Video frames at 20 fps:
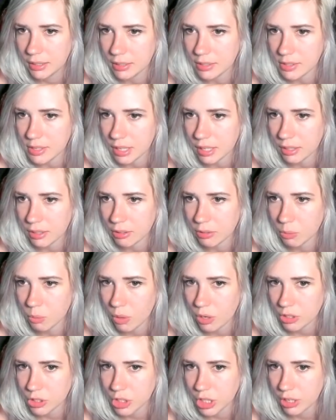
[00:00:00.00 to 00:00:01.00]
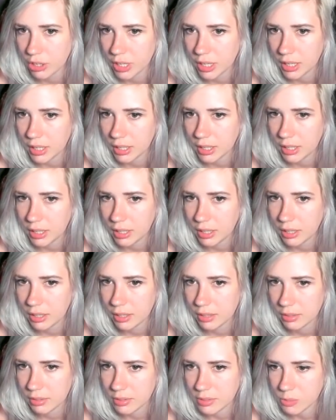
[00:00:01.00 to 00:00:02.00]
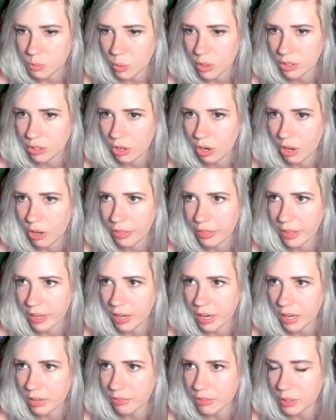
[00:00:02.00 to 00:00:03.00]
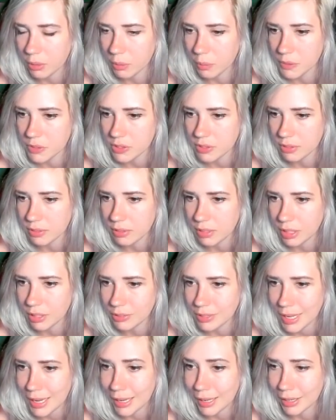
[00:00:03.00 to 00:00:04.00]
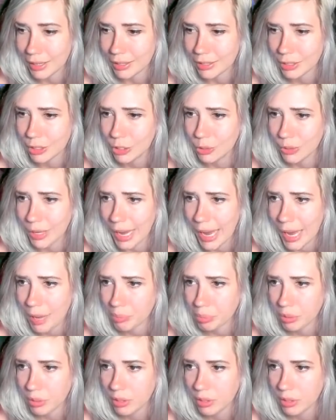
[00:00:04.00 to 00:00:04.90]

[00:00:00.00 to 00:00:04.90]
There's like a little wash area here. There's one cot there if anyone wants, you know, take a cute nap.